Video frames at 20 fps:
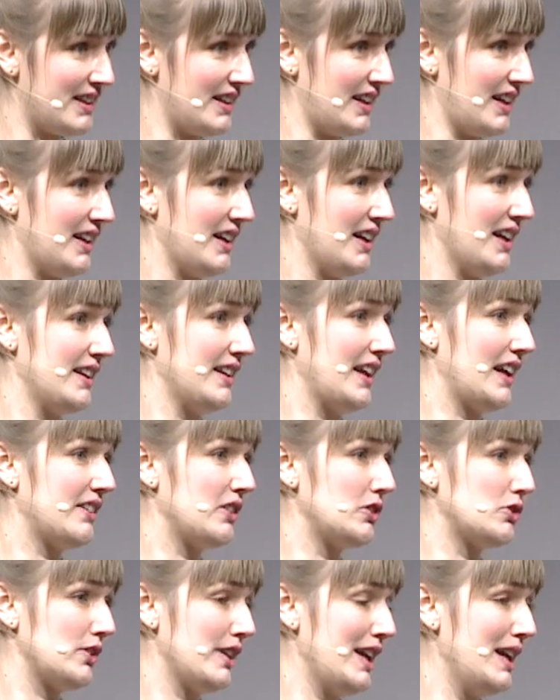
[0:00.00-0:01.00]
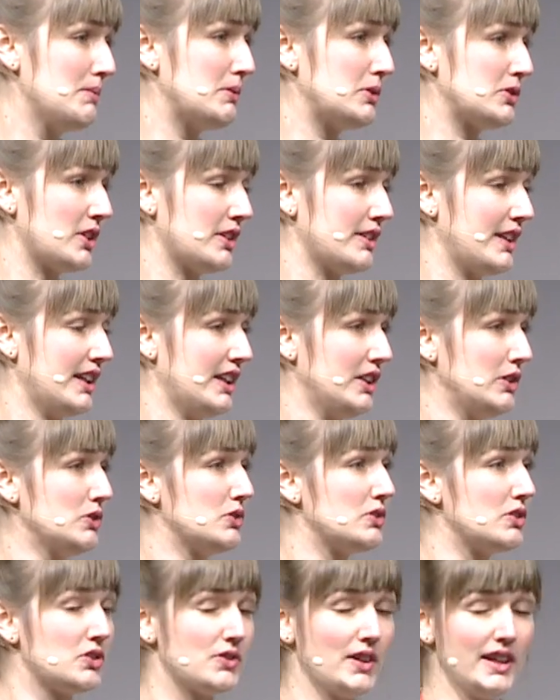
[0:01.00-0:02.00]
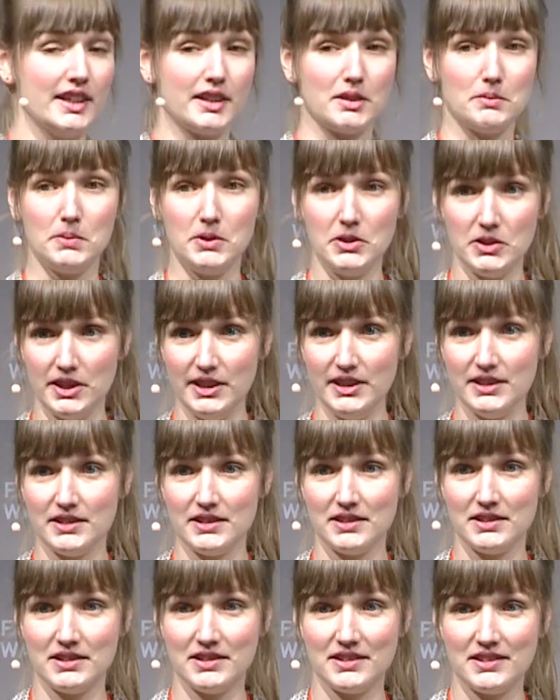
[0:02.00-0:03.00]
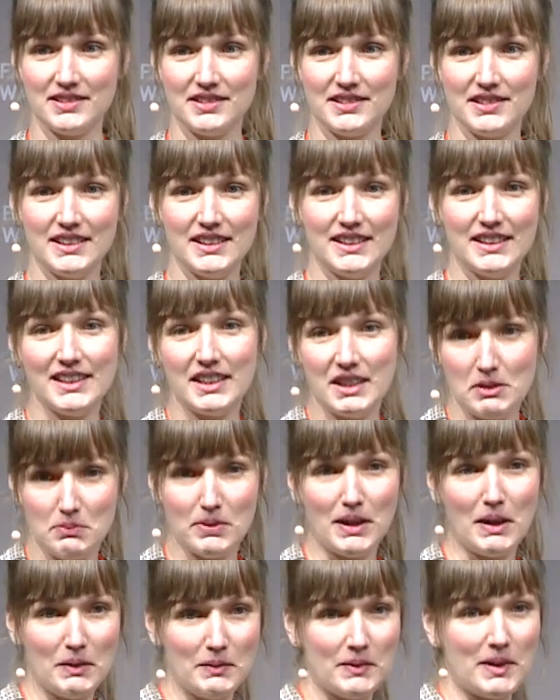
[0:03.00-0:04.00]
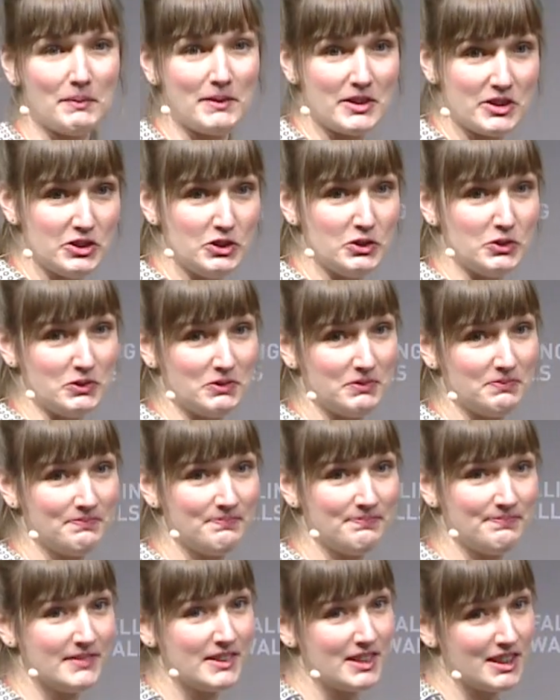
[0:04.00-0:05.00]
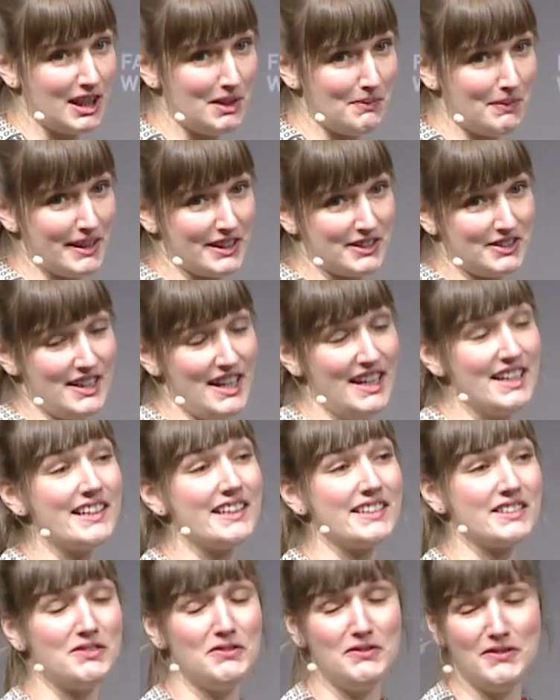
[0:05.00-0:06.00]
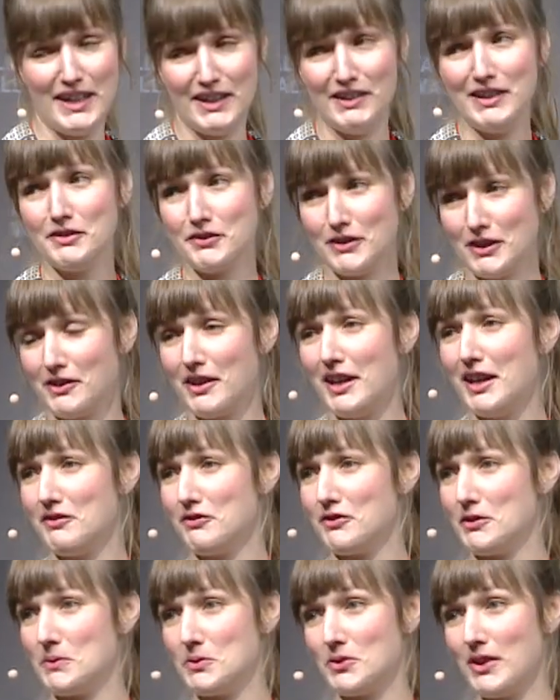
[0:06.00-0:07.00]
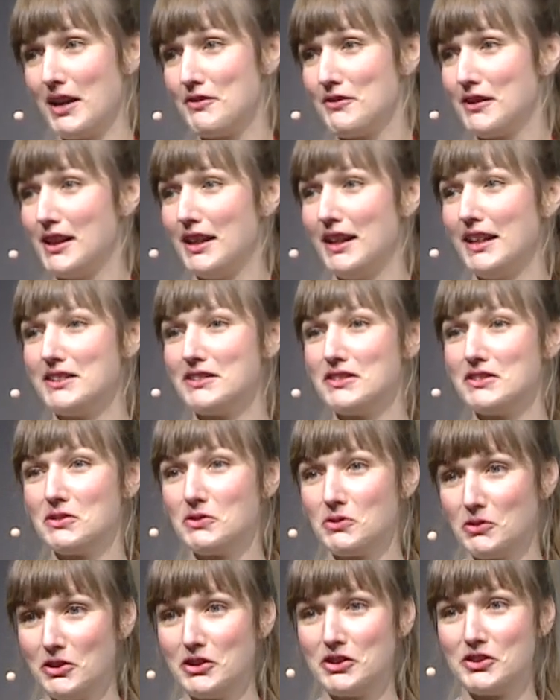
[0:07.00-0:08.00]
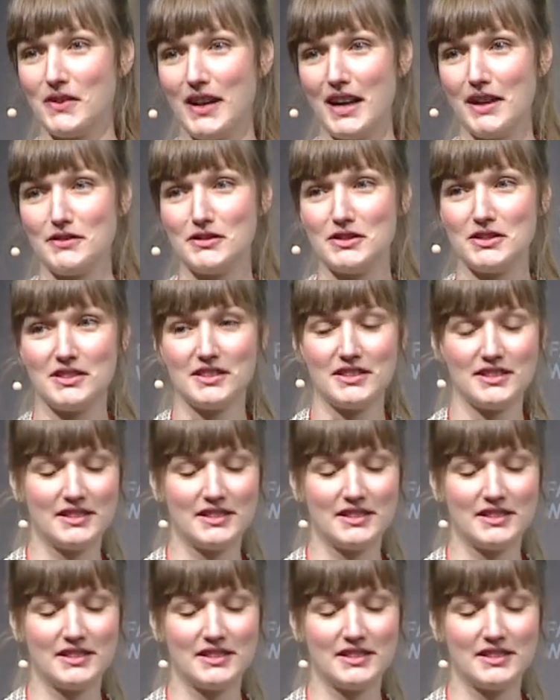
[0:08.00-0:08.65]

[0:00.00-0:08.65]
there and that those labels are then used to train a computer? Problem number two, complex data is very far off from traffic lights or giraffes.